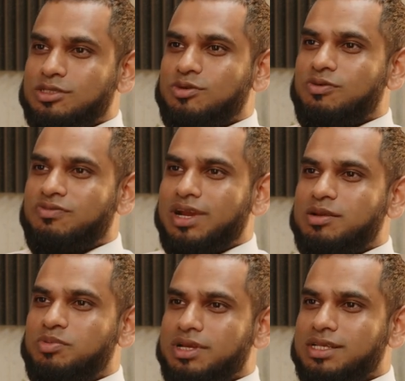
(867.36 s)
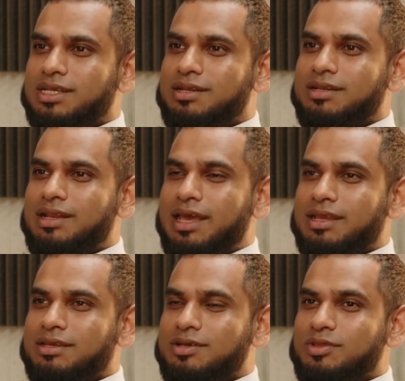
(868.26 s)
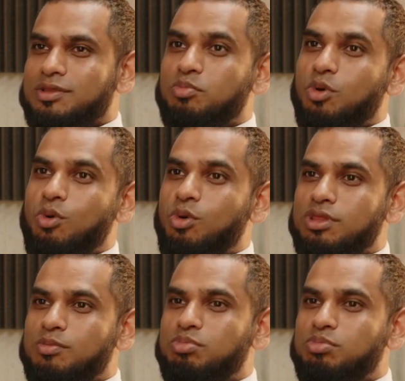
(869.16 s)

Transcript: The... At school, Friday prayers, and like the all